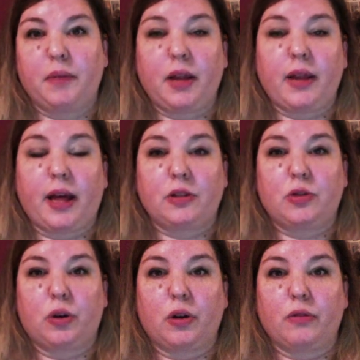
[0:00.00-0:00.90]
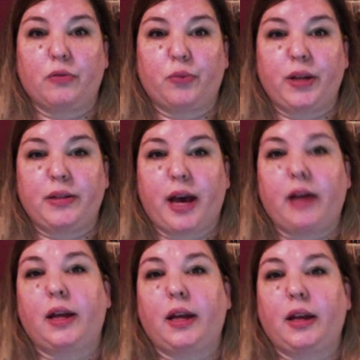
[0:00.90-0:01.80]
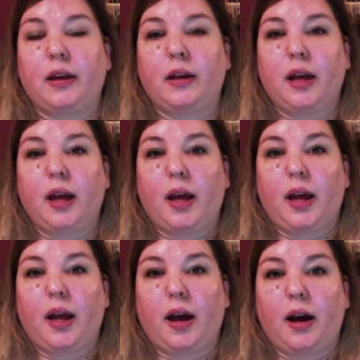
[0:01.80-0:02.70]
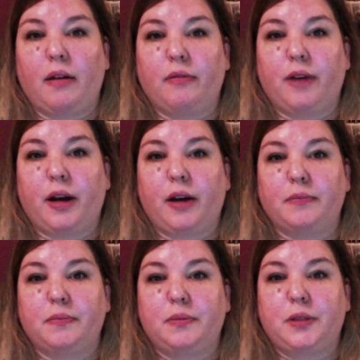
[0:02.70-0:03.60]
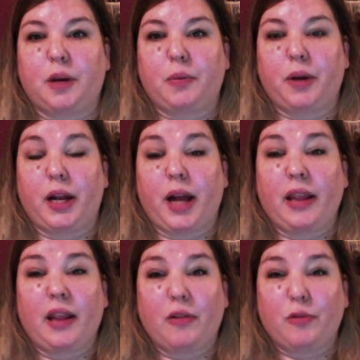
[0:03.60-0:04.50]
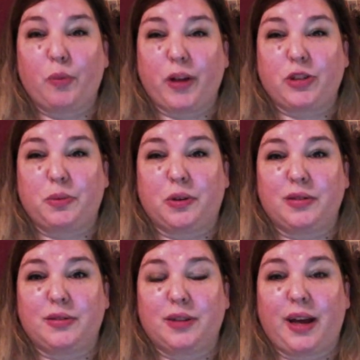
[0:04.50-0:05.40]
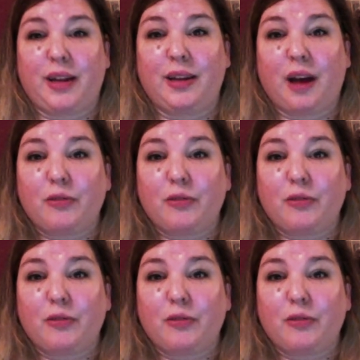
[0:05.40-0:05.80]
in that sort of retelling of someone. And I love witch books. And